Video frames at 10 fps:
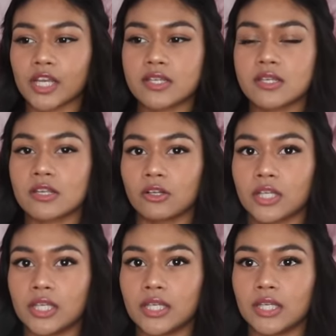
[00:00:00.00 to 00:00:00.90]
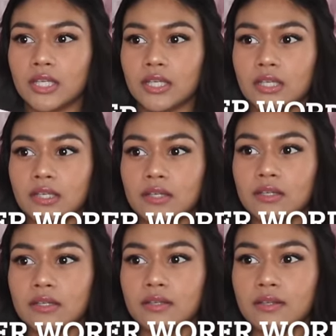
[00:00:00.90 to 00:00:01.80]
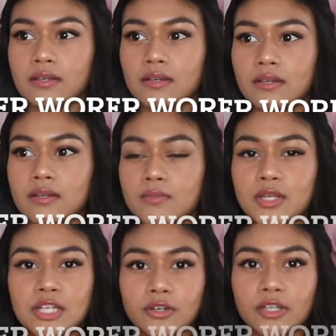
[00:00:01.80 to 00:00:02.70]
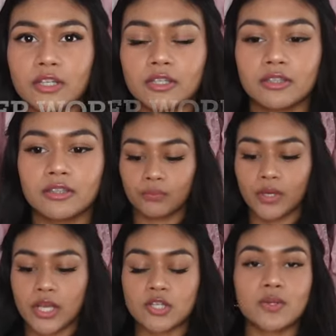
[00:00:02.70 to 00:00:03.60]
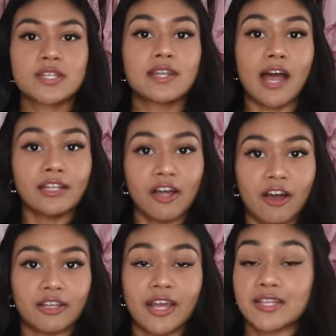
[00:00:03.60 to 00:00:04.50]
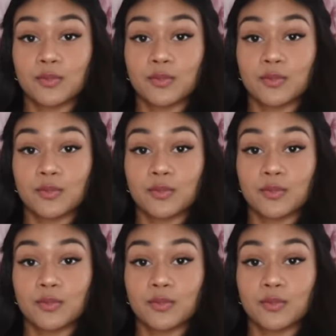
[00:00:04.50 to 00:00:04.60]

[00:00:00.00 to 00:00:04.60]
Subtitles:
silky material. So it's nylon and